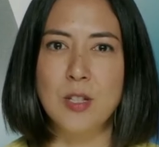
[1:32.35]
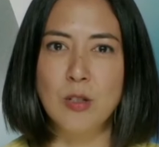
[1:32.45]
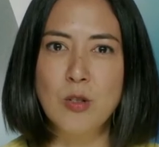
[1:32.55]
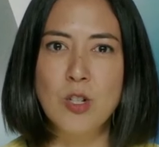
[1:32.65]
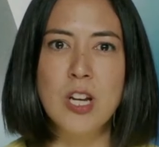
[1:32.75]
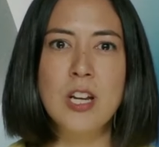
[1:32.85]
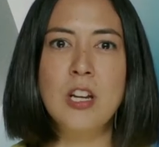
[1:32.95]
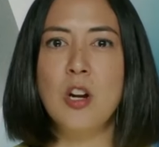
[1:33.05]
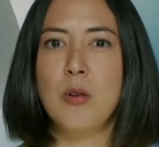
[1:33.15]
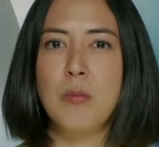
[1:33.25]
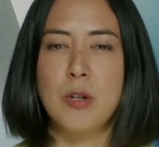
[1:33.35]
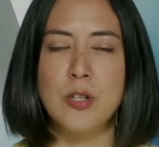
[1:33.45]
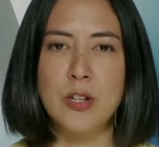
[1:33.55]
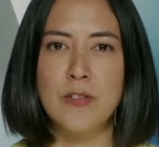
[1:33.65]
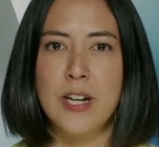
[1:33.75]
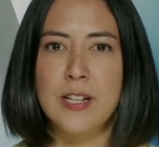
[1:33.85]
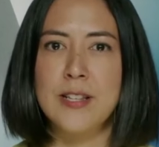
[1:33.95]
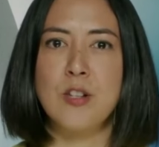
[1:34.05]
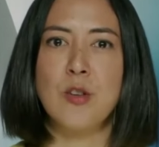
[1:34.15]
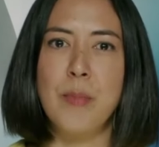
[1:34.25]
solution, you know, that we're serving
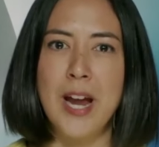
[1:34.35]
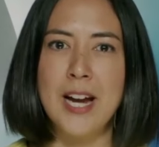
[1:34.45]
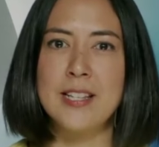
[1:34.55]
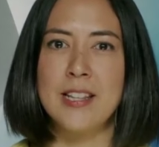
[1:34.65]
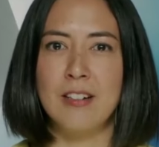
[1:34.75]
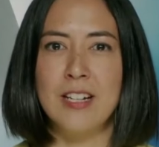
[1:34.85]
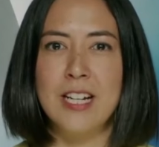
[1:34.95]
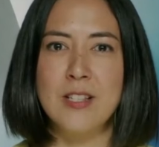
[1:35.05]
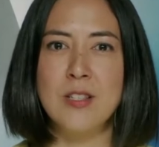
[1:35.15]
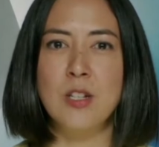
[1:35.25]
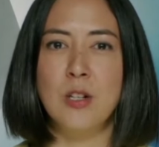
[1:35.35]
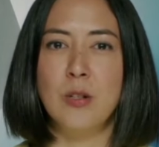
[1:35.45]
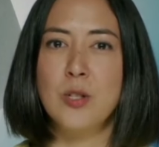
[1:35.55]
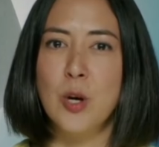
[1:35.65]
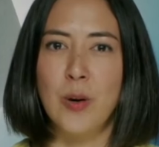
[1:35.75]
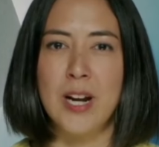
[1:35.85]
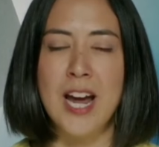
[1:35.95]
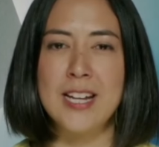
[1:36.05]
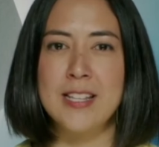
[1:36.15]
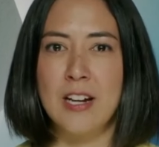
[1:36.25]
central banks and their needs to
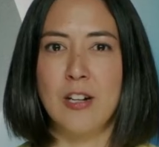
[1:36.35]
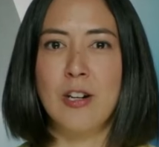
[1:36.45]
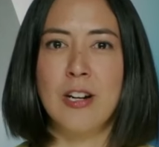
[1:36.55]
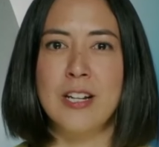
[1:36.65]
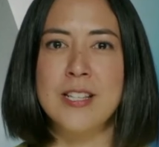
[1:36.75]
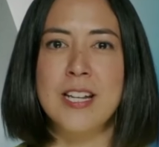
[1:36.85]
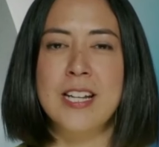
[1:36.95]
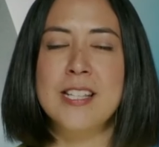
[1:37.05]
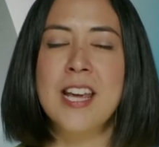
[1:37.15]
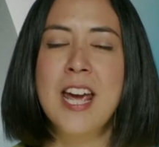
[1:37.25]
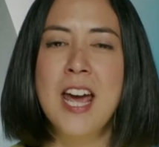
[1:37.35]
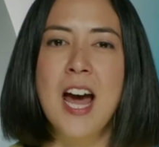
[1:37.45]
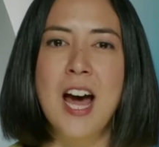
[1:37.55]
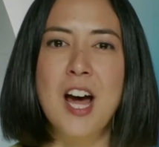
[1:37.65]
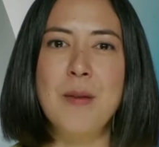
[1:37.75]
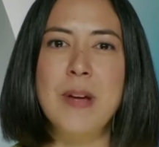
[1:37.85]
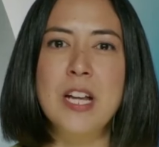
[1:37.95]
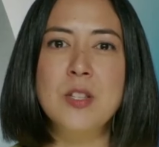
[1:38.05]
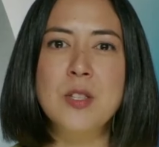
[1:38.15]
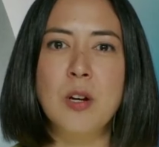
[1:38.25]
tokenize their currencies.
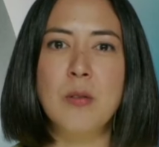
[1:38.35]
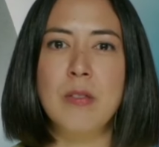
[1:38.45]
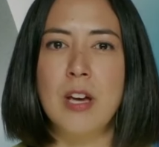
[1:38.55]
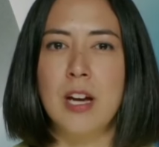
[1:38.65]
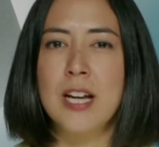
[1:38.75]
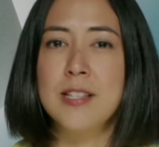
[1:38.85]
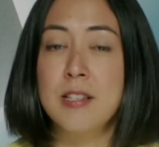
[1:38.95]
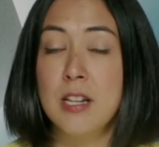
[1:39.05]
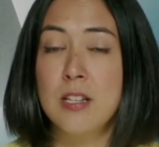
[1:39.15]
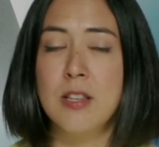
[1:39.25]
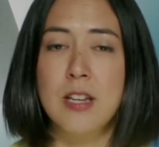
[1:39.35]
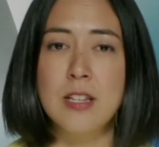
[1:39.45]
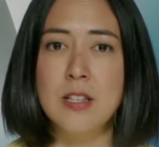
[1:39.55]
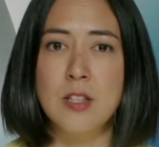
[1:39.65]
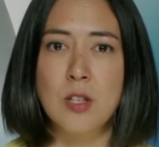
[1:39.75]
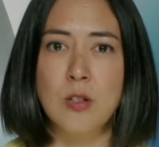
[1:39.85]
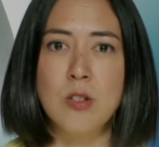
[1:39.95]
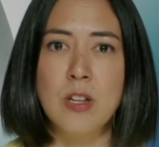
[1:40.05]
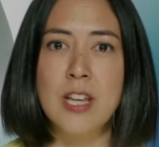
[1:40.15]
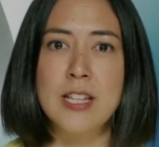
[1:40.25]
Custody is a
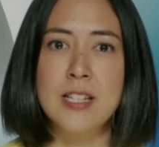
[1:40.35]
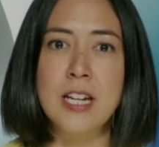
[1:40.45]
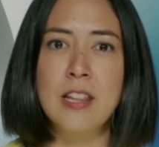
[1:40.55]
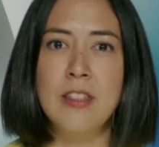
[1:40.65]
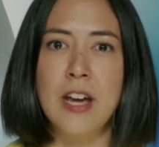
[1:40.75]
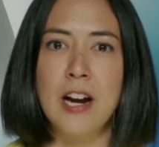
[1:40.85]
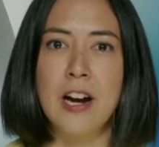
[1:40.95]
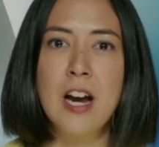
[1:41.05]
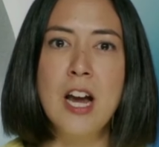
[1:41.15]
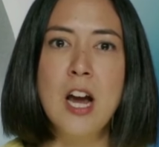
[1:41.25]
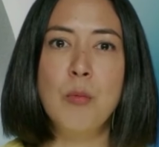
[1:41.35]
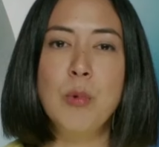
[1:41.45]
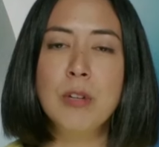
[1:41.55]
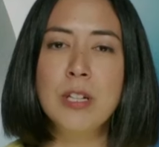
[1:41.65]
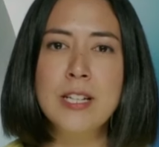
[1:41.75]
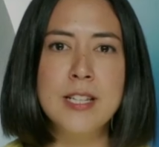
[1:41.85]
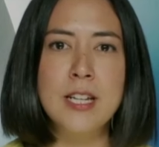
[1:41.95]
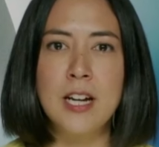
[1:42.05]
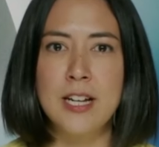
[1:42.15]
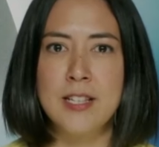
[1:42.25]
solution that's needed there. We really
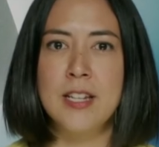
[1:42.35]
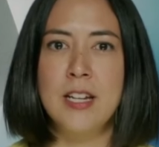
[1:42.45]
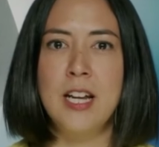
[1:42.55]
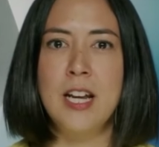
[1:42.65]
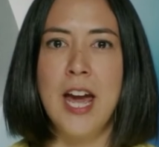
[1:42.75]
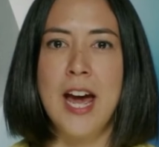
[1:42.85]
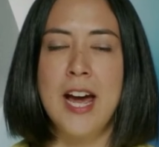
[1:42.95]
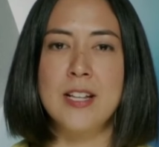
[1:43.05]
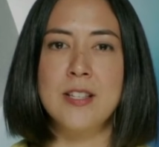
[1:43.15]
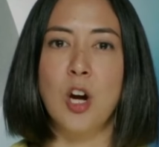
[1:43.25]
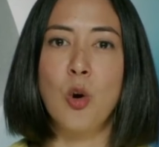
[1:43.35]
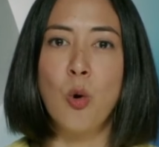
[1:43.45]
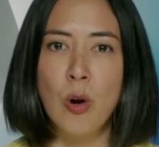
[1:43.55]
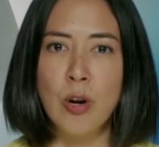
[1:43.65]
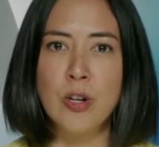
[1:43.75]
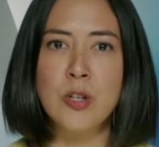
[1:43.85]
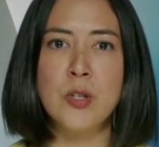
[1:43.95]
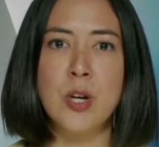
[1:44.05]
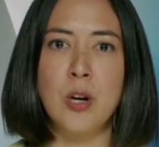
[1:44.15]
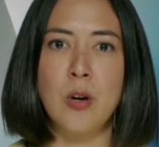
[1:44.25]
see custody as a
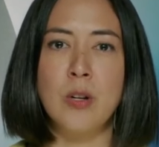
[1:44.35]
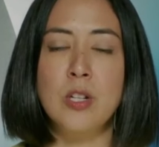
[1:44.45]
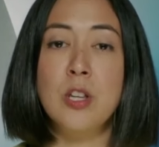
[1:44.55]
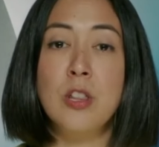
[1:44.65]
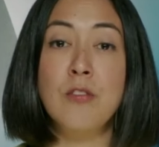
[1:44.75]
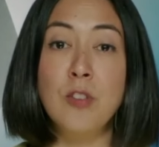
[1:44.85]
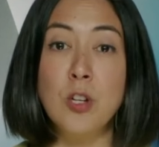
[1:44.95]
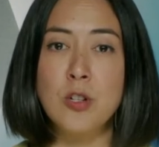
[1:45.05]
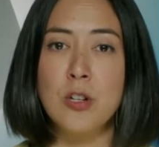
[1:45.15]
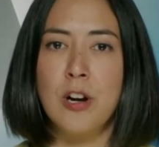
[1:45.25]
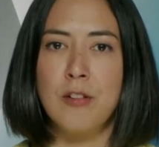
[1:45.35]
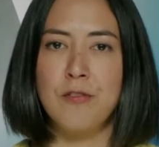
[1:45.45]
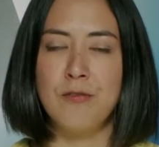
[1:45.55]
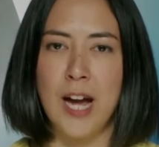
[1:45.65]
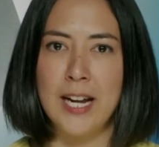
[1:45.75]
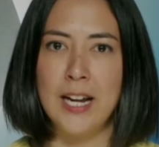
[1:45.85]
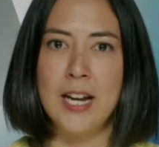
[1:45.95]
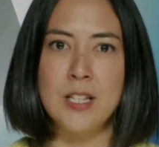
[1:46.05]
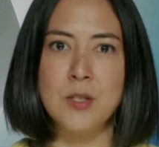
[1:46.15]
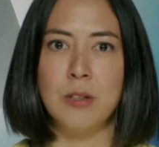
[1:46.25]
cornerstone to the future of
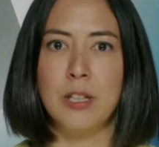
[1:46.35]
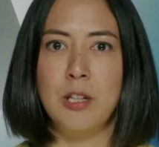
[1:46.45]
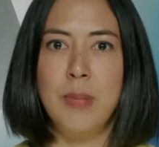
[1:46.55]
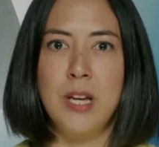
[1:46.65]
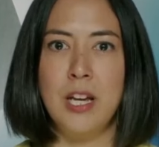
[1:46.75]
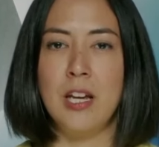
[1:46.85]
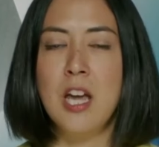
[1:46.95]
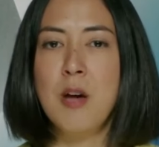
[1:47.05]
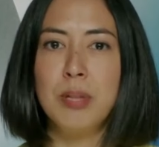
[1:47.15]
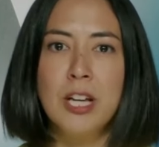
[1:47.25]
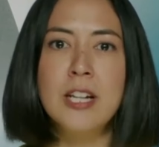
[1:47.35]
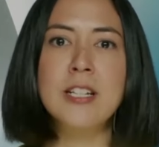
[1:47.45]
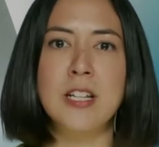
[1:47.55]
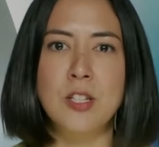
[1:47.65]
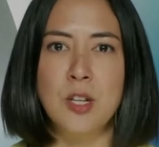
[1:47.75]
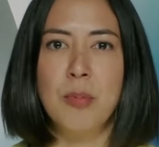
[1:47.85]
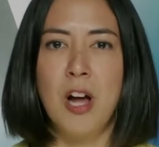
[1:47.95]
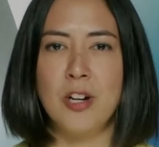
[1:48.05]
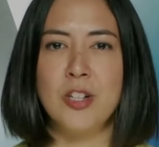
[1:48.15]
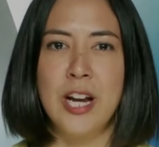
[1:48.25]
finance really being plugged into
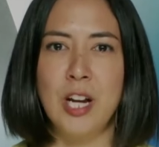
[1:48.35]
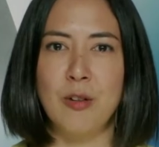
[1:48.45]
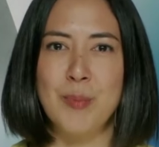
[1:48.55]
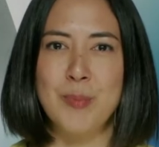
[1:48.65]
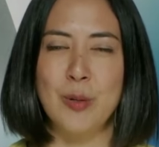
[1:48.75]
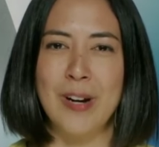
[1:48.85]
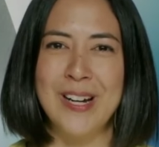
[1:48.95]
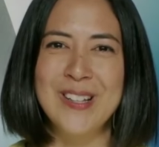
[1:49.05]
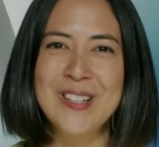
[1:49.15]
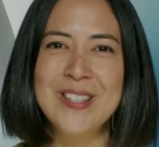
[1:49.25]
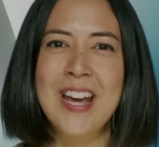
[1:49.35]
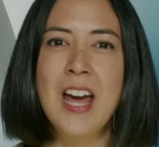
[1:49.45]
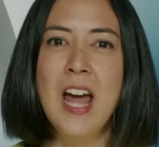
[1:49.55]
blockchain and crypto rails.